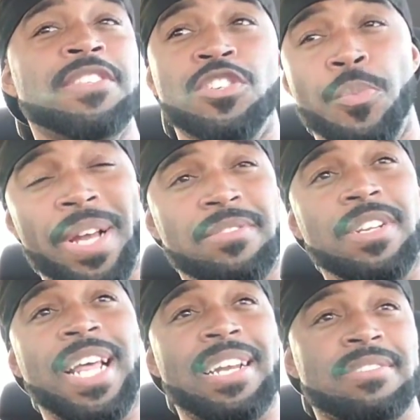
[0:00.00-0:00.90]
in the
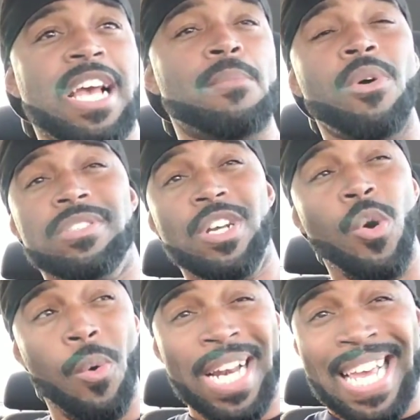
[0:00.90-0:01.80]
direction of Dallas Cowboys are
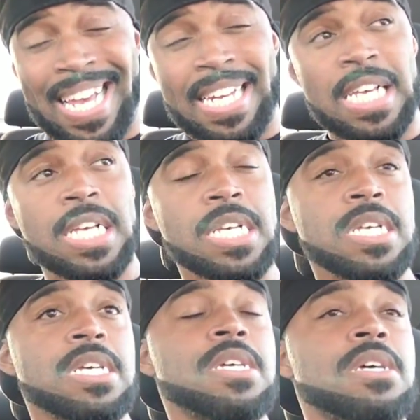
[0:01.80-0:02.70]
going
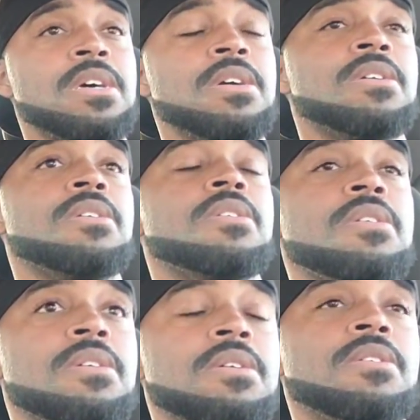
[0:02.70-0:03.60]

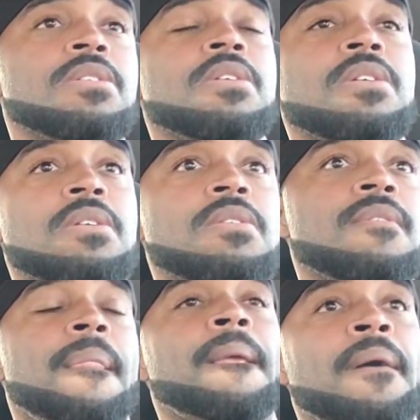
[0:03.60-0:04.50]

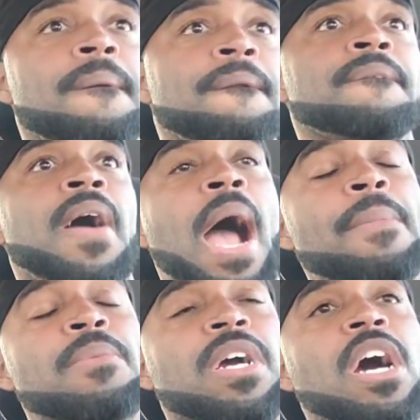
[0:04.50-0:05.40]
in. I
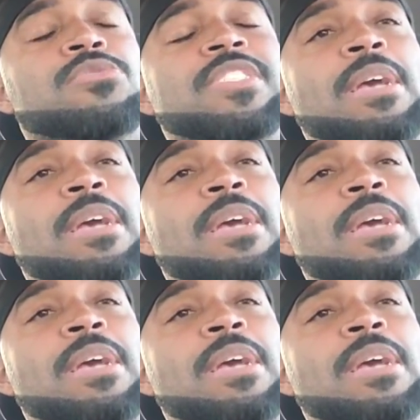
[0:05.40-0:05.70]
remember a coach